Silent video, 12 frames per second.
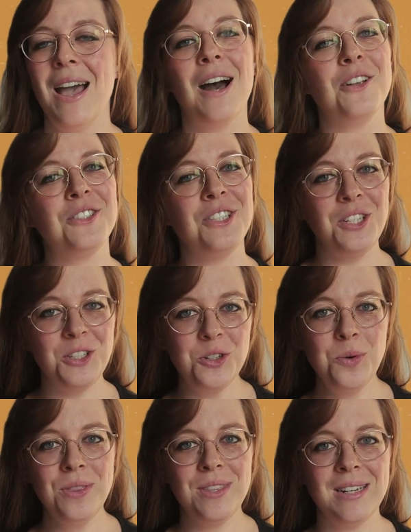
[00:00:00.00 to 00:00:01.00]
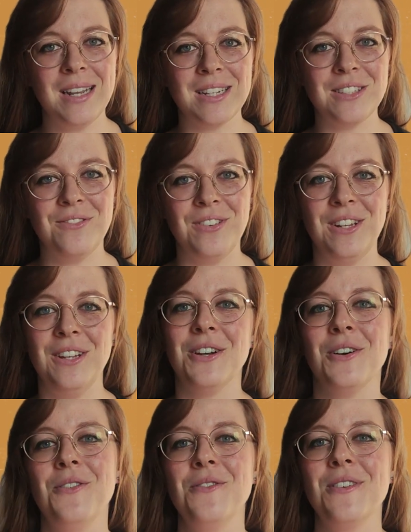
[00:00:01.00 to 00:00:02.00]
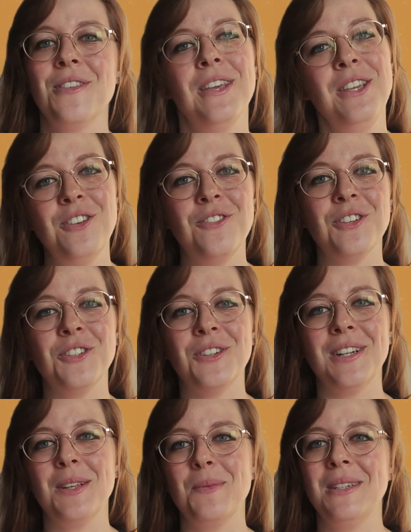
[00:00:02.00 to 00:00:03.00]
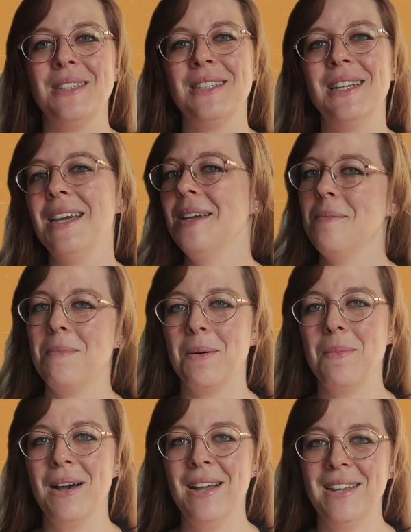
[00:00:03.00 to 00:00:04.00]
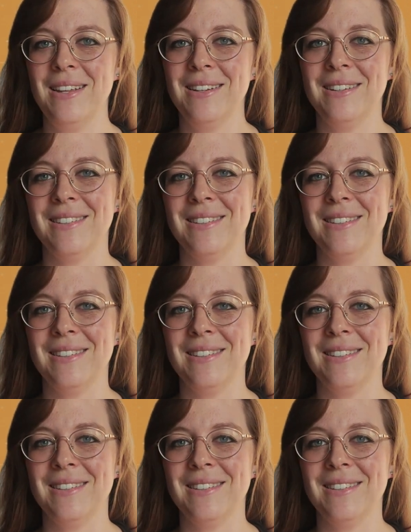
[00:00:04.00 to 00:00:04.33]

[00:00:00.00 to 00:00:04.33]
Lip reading: I'll see you with the next video. Thank you for joining me today. Bye-bye.